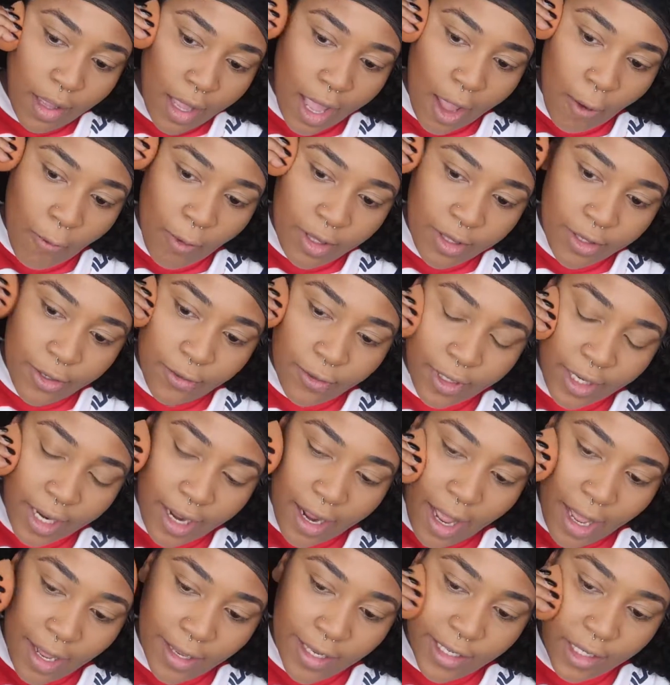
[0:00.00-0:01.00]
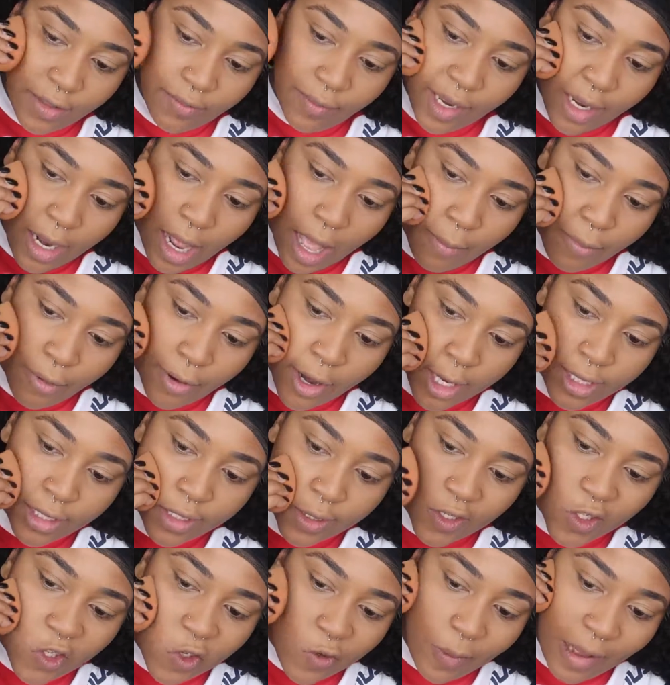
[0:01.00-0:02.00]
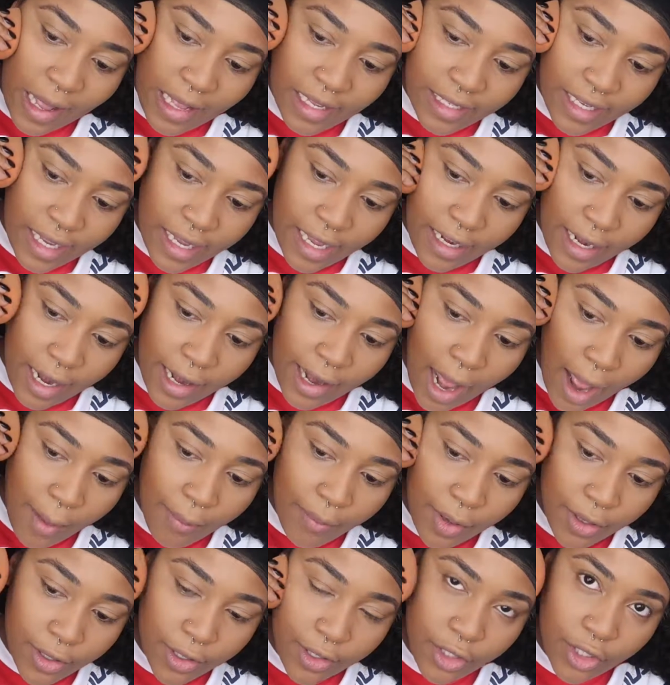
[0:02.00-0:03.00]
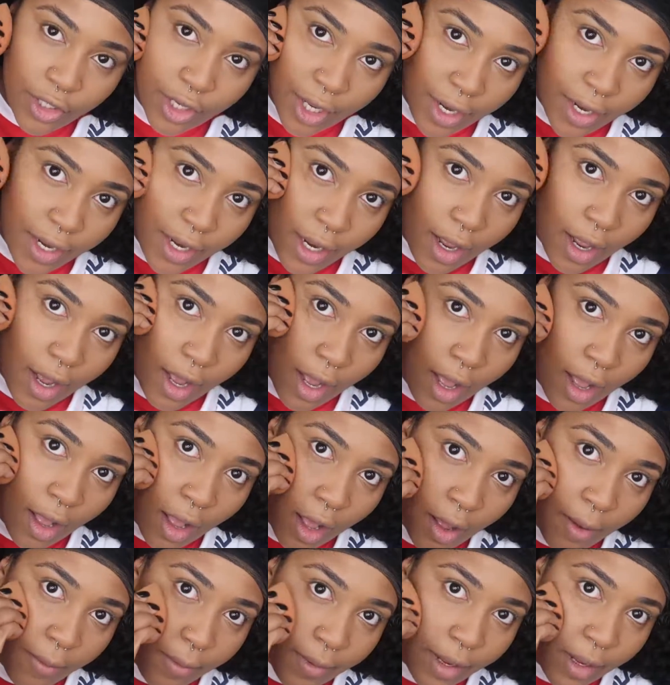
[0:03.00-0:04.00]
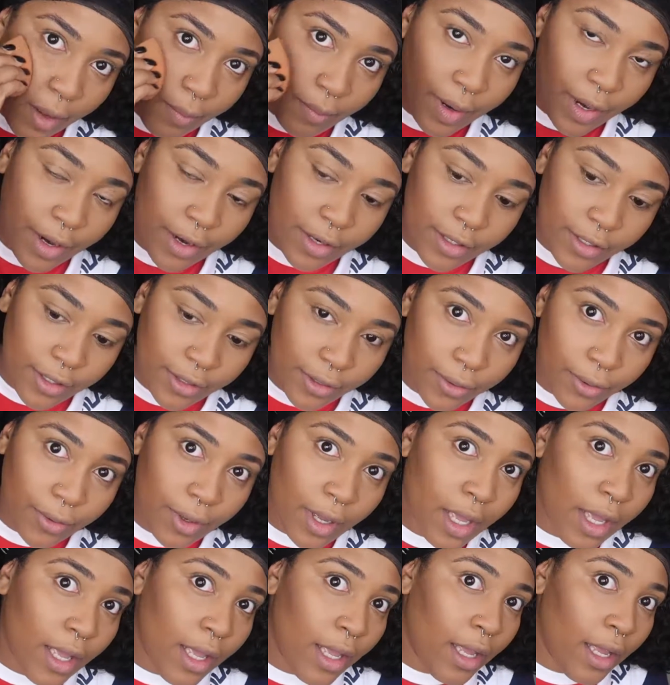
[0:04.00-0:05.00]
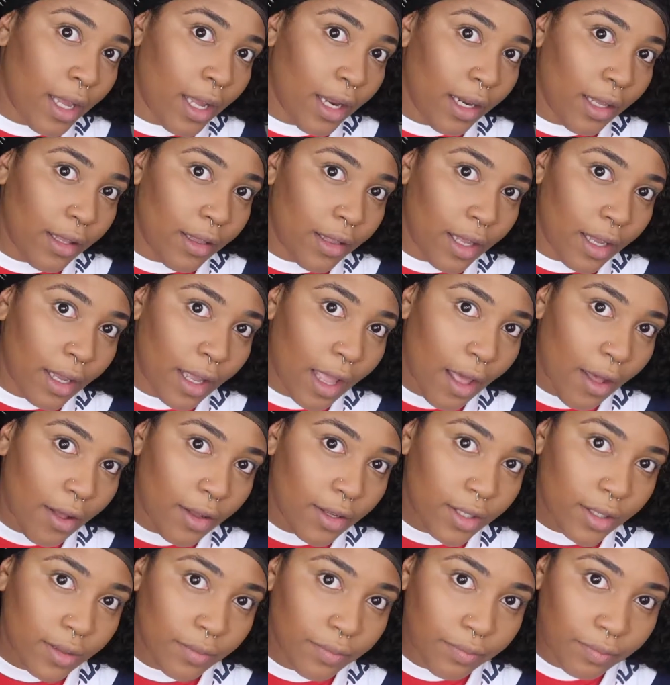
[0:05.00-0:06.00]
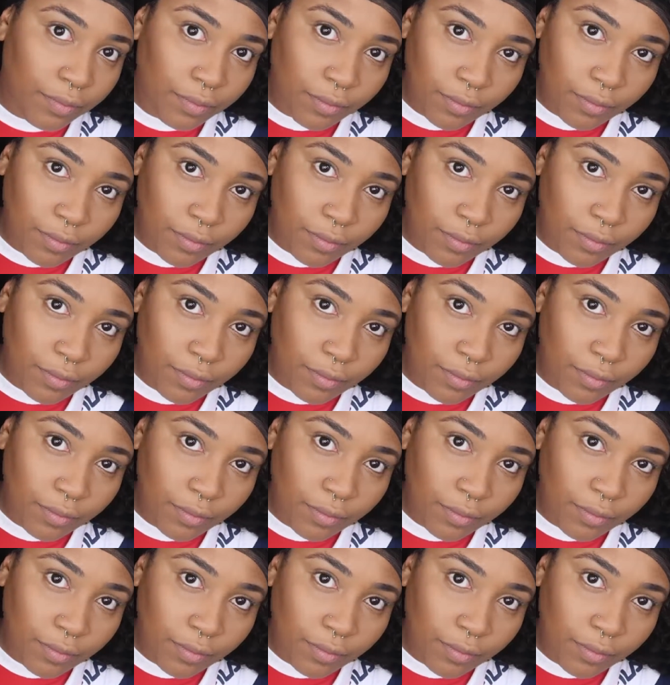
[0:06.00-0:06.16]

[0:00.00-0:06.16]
And with doing that, I just mean I press it into my skin and I push it up compared to anything else.